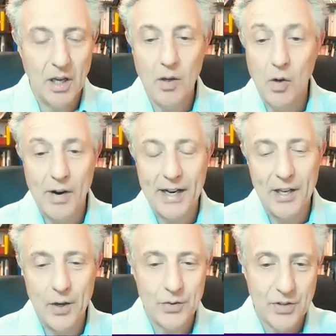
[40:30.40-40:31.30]
or Ali
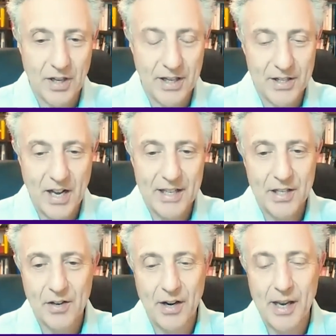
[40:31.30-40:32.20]
Houston and his ice
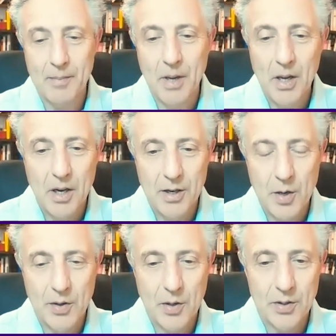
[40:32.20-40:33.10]
cream, or
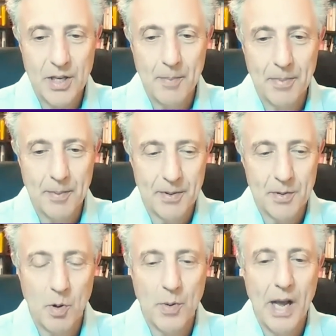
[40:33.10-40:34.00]
you and your
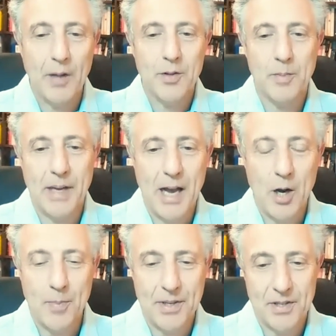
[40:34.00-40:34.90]
supplements, what we ultimately
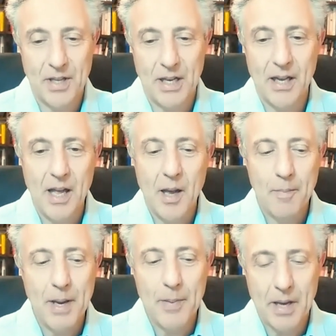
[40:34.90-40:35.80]
hope is that
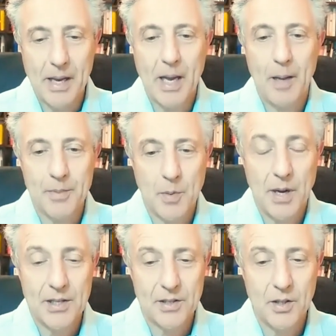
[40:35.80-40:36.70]
people can come to
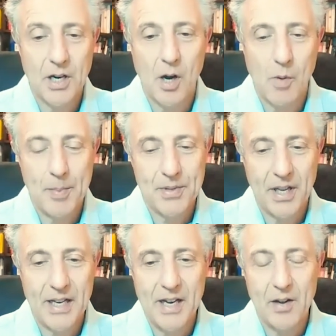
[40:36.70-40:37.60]
us, look at our
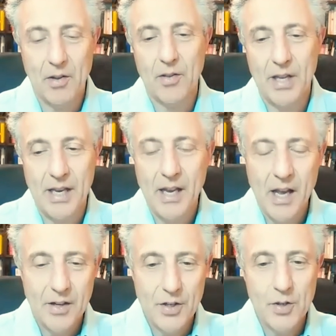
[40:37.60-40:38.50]
website, know that the
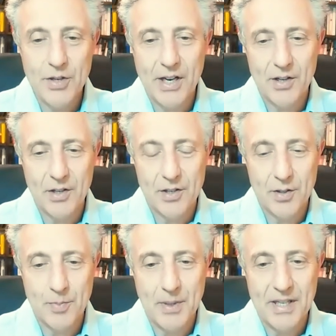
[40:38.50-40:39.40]
due diligence
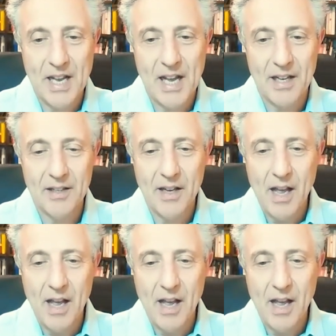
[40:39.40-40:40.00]
has been done,